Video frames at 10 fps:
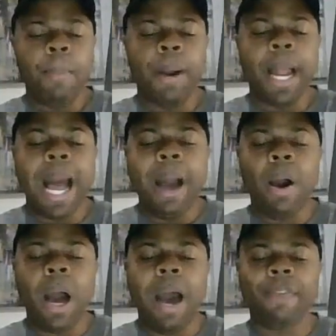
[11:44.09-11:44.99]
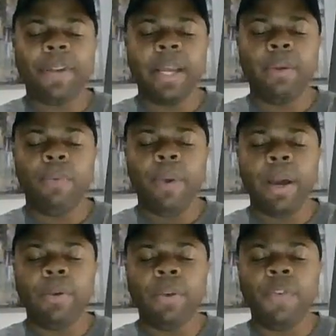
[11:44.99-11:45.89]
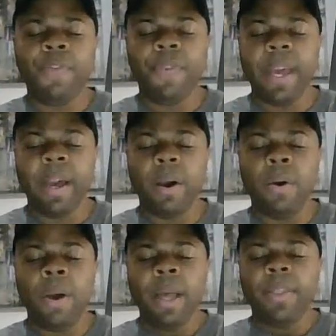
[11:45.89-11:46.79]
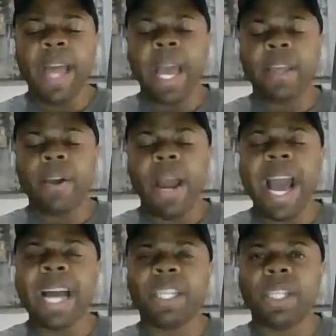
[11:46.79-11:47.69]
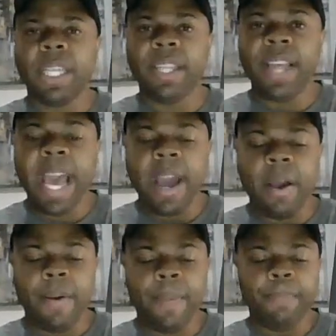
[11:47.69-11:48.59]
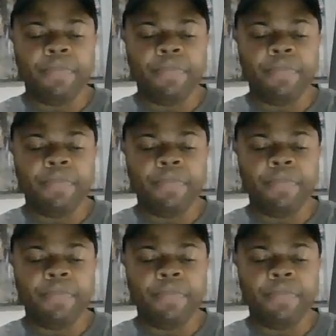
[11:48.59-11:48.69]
but how often will you feel that you're actually there?